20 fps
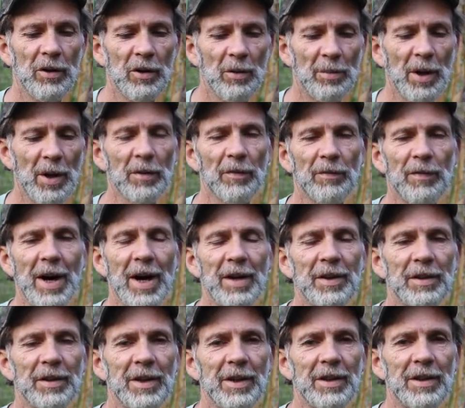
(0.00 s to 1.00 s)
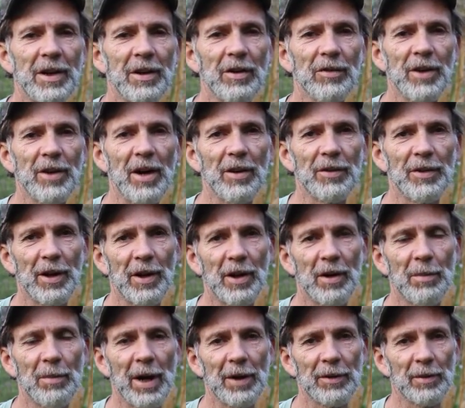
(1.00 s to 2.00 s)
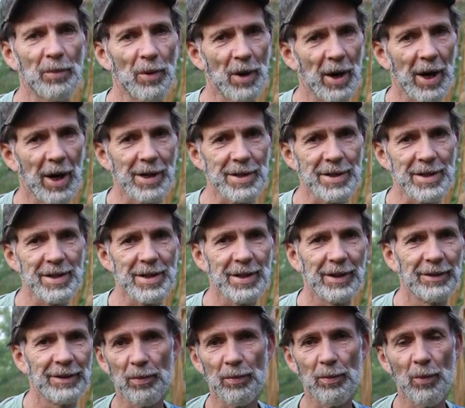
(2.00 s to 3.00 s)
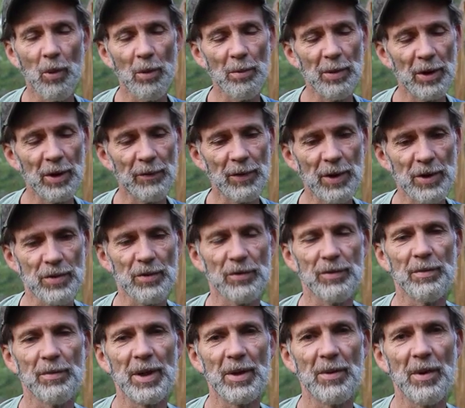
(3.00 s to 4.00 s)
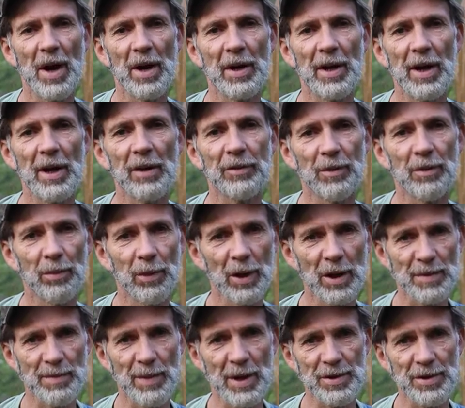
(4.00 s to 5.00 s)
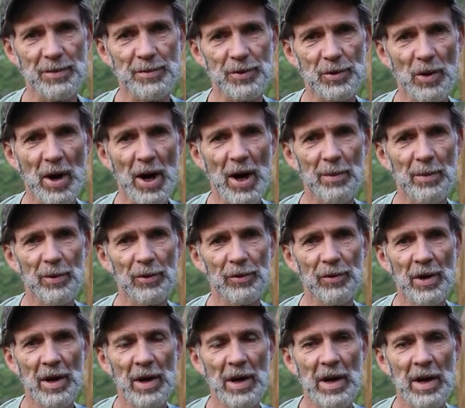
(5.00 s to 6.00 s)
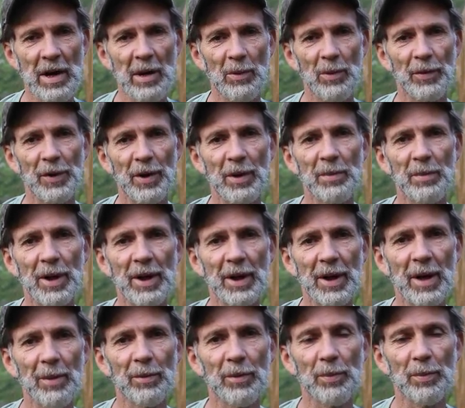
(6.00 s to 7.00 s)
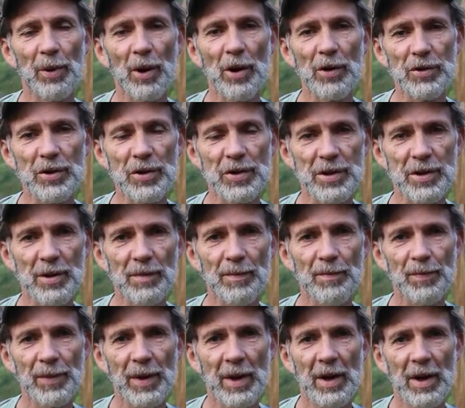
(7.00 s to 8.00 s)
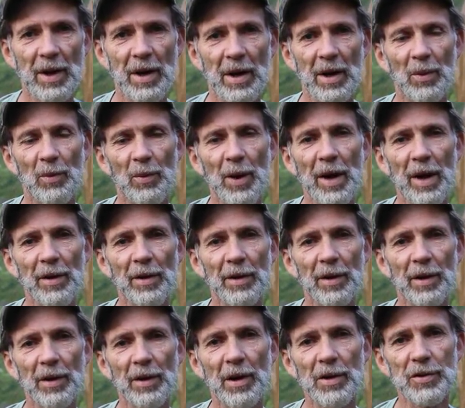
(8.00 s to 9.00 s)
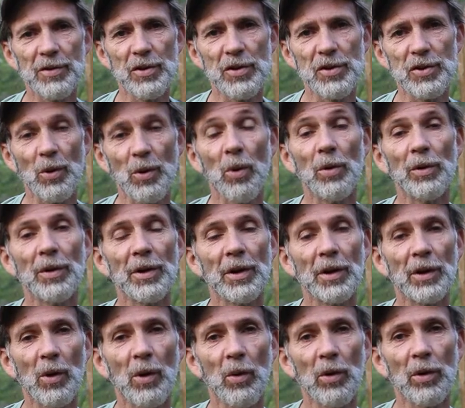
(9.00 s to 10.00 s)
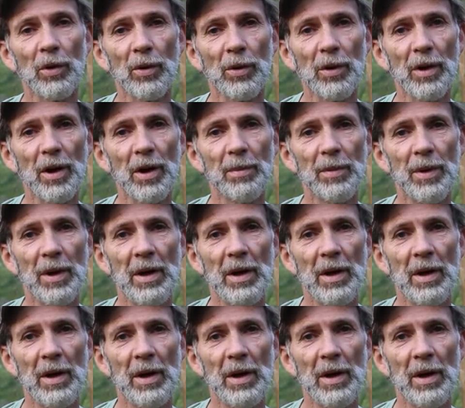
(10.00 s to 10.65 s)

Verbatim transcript: You'll be able to find the details out there about the price. More beneficial to me right now to bless my subscribers with them being able to purchase it rather than us just storing it in a corn crib